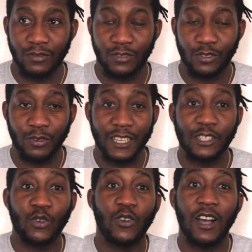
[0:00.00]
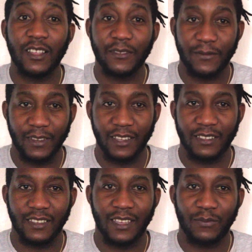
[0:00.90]
so there's no
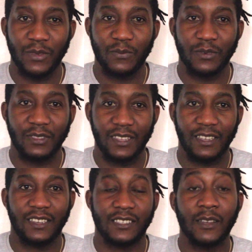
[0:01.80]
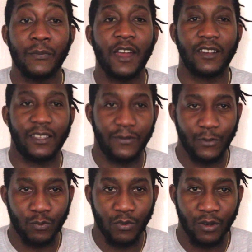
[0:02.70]
conflict and people think it's American
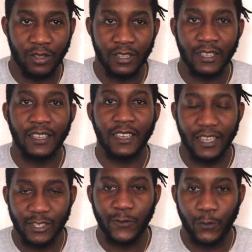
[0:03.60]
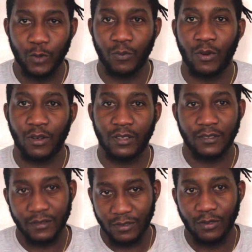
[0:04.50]
football, it's football.
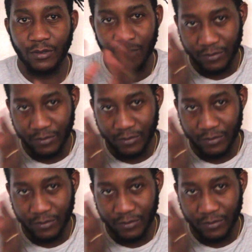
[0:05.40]
So